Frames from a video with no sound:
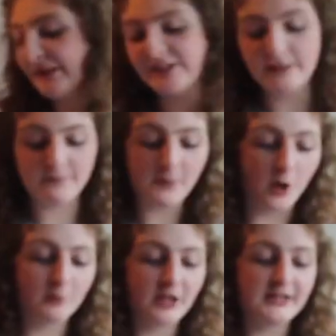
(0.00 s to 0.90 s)
Picked it up from
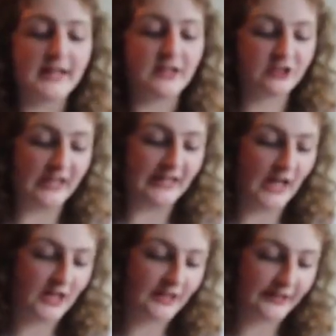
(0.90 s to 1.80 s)
Home Goods. I actually got it
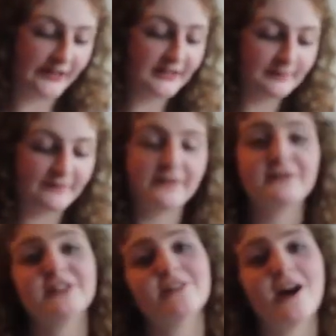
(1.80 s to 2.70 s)
on clearance for
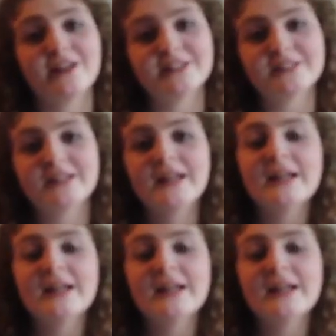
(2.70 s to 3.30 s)
$15.